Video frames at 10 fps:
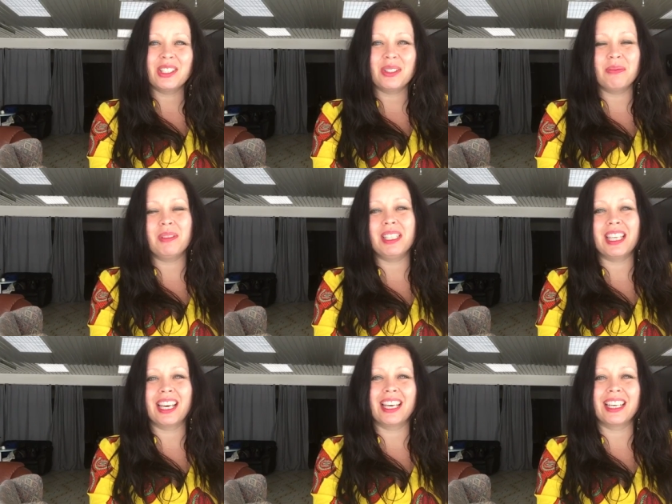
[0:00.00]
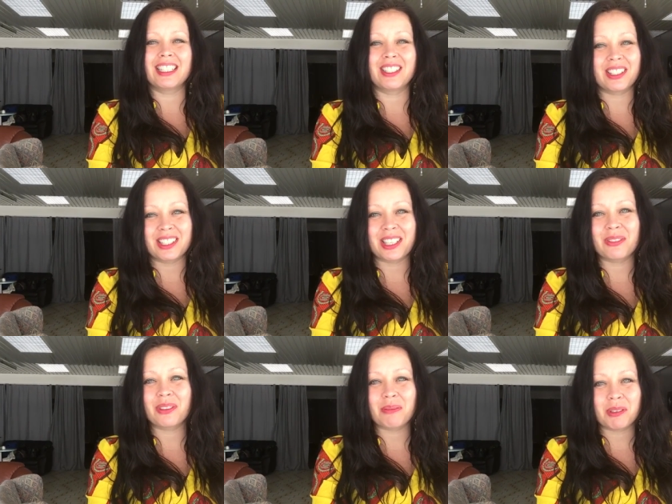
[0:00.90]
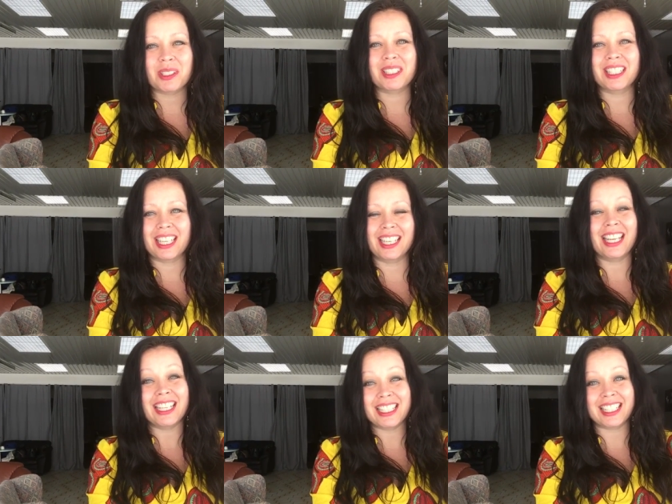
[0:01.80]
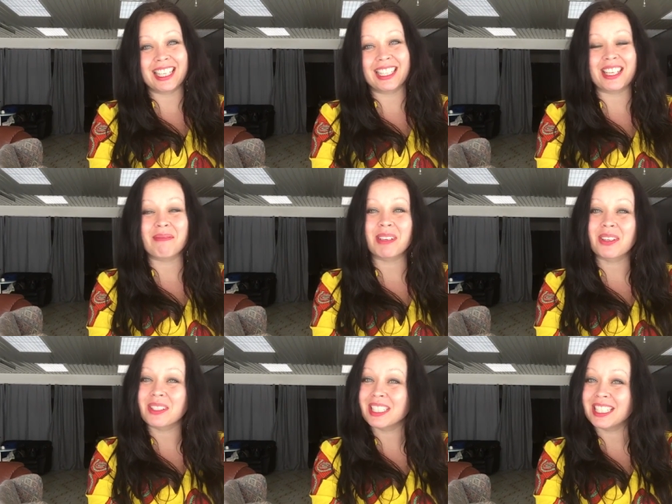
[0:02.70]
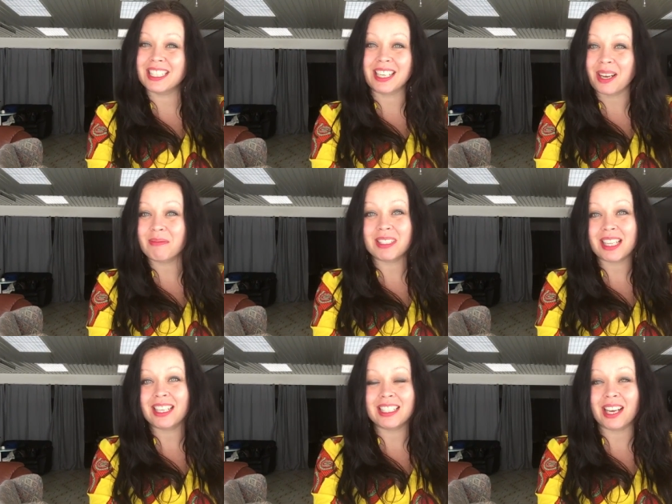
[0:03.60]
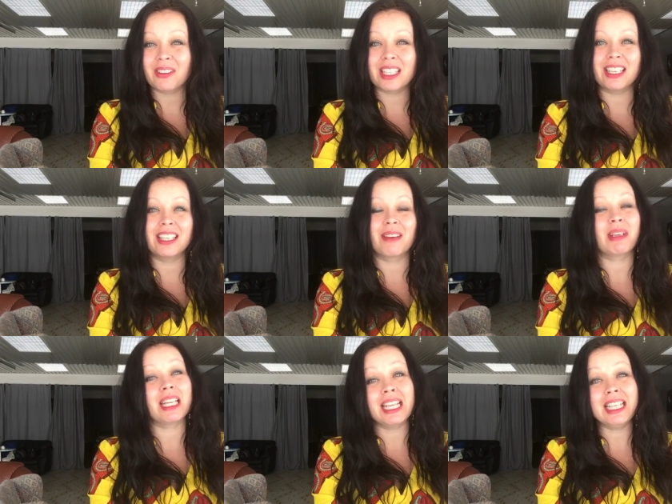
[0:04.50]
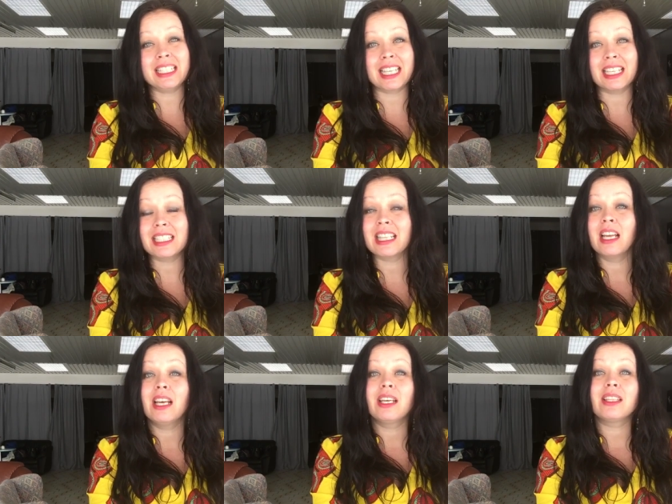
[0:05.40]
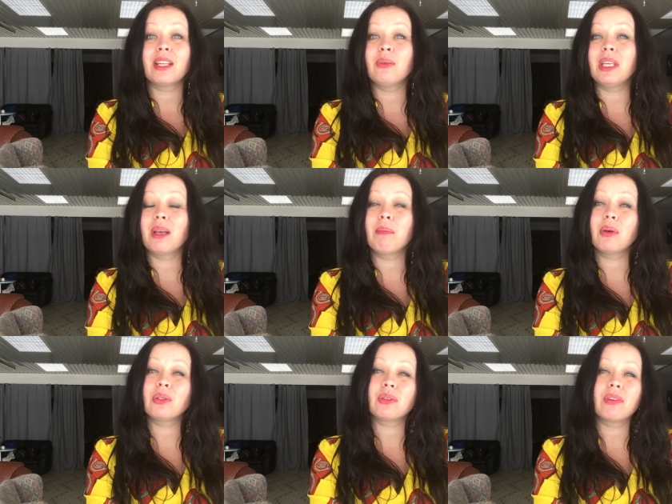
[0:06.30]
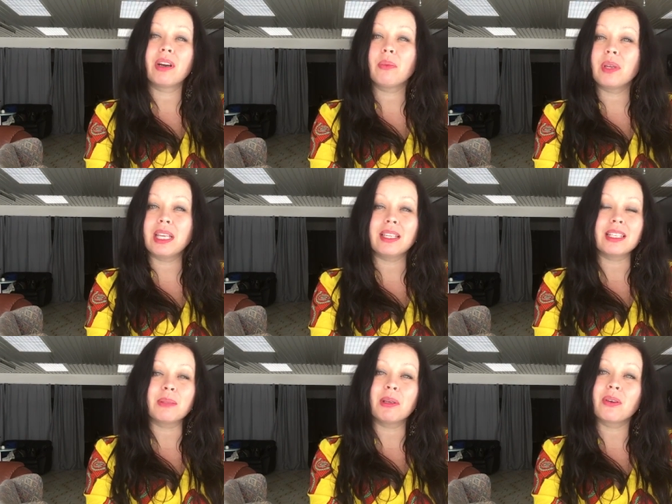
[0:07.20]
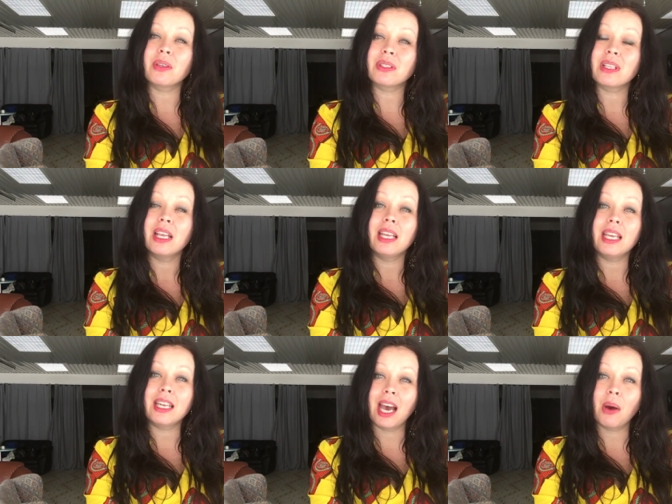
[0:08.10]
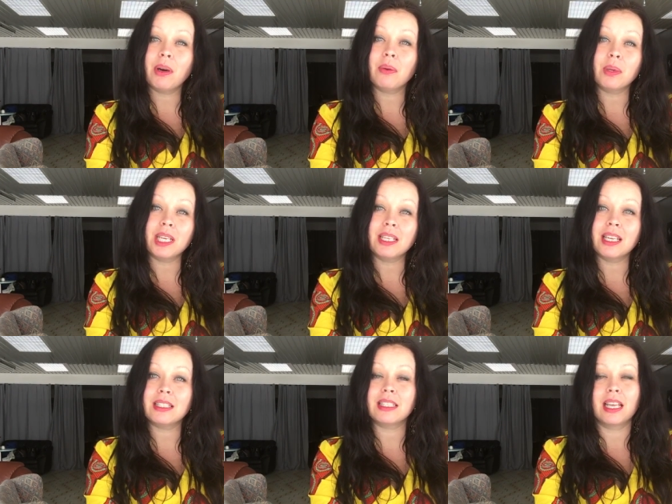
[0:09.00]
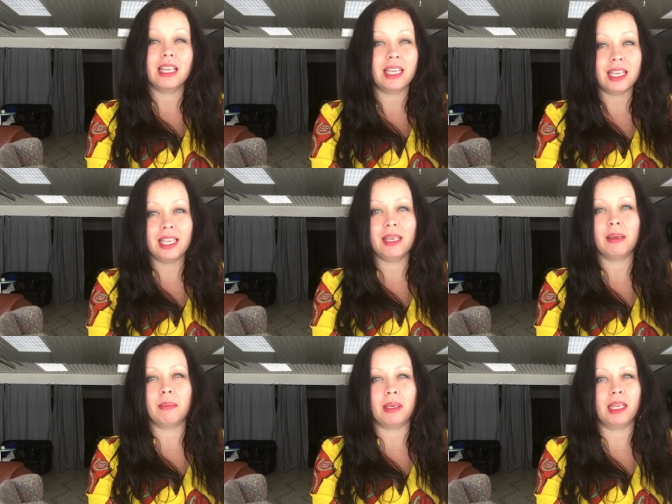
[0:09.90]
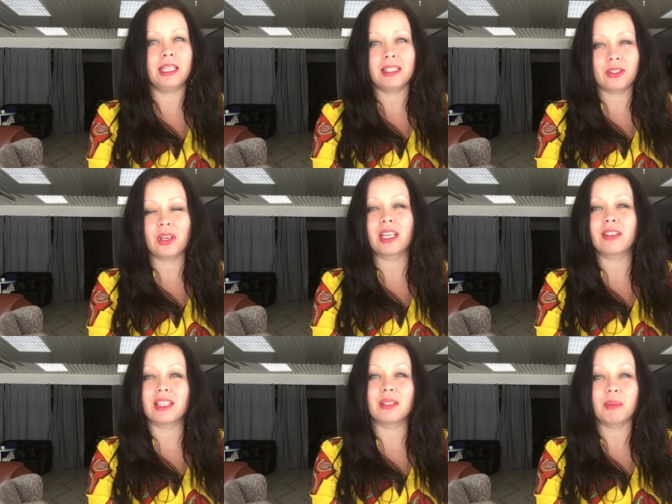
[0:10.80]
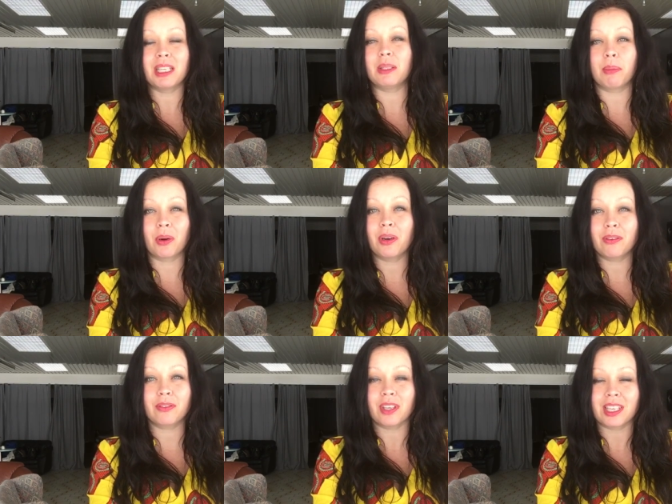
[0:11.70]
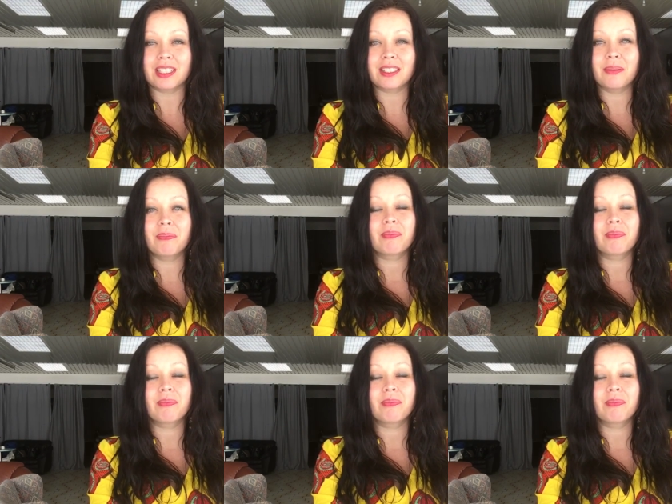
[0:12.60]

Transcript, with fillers: to be a successful person in his kingdom because it's an upside down kingdom. And he says that we can boast of our weakness because in our weakness, he his strength is made perfect.